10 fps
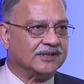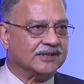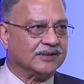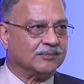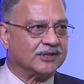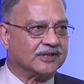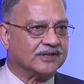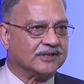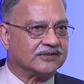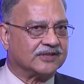But
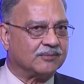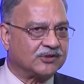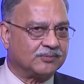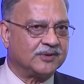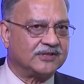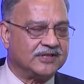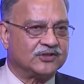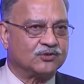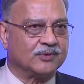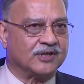cyberspace
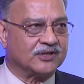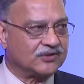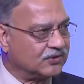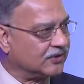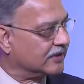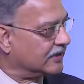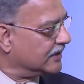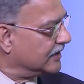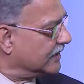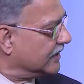needs to be understood.
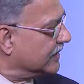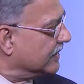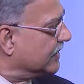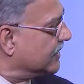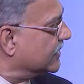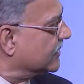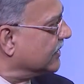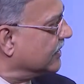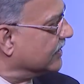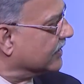It is
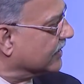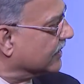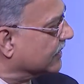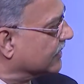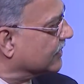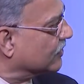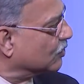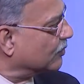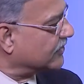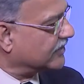the
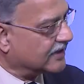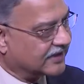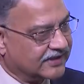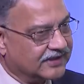superset,